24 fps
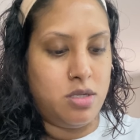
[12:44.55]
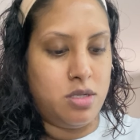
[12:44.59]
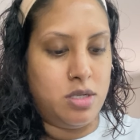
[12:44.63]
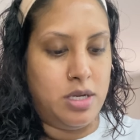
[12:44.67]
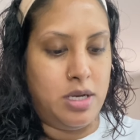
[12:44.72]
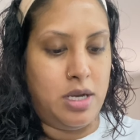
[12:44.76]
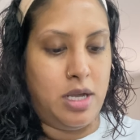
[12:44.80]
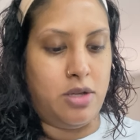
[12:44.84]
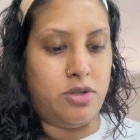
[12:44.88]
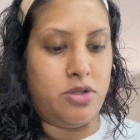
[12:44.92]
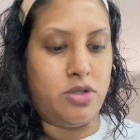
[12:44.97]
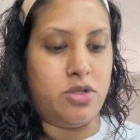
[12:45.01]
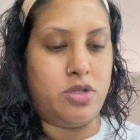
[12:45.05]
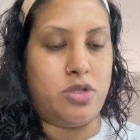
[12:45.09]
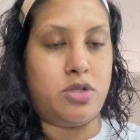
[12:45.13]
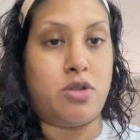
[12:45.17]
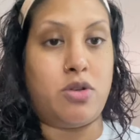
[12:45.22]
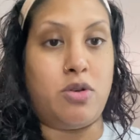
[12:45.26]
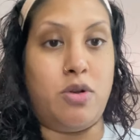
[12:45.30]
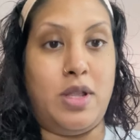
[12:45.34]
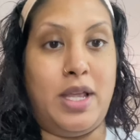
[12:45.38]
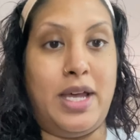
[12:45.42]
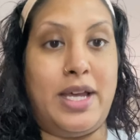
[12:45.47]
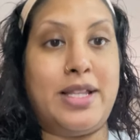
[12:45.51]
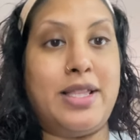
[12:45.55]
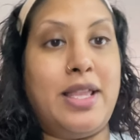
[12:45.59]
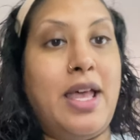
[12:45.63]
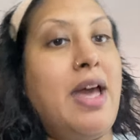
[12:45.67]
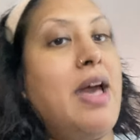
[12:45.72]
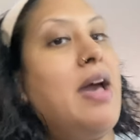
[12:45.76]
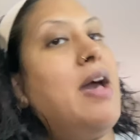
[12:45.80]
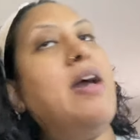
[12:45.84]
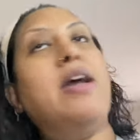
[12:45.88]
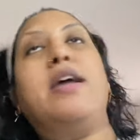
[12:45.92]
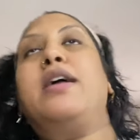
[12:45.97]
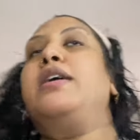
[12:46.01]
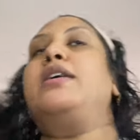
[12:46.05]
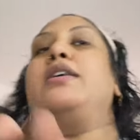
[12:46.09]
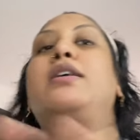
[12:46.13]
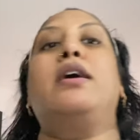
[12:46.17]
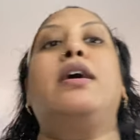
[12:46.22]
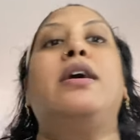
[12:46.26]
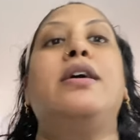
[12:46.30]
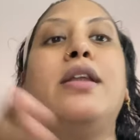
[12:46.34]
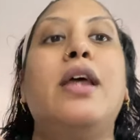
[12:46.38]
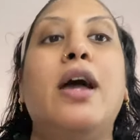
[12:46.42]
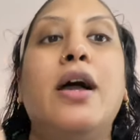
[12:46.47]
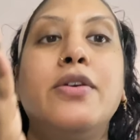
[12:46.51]
And now just go like that.
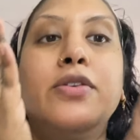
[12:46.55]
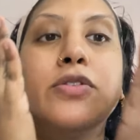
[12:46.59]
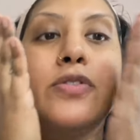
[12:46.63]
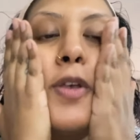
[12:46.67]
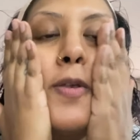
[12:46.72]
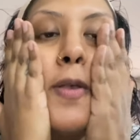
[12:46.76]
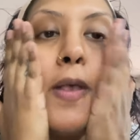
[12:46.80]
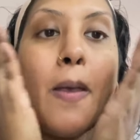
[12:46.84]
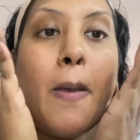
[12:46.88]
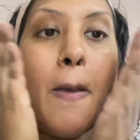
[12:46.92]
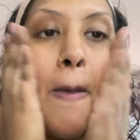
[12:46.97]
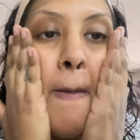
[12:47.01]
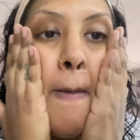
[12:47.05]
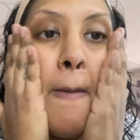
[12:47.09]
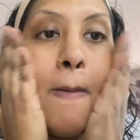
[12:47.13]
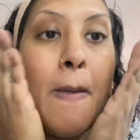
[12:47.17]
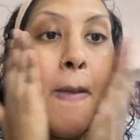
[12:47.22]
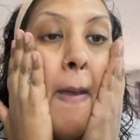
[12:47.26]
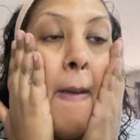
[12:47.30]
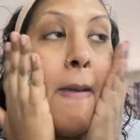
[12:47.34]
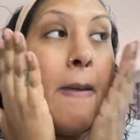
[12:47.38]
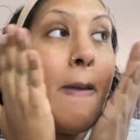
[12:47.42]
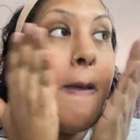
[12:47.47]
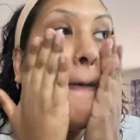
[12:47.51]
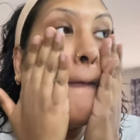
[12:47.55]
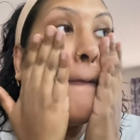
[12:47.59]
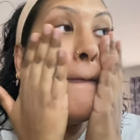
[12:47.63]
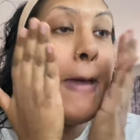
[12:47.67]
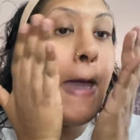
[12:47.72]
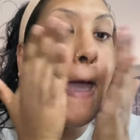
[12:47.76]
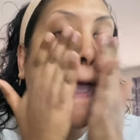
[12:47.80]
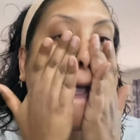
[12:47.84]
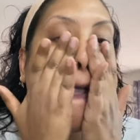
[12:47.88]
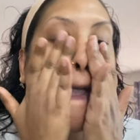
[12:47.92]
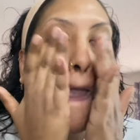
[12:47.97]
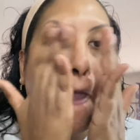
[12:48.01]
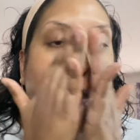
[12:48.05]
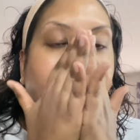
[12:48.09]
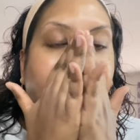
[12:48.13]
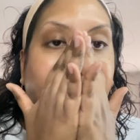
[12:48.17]
And now you just pat.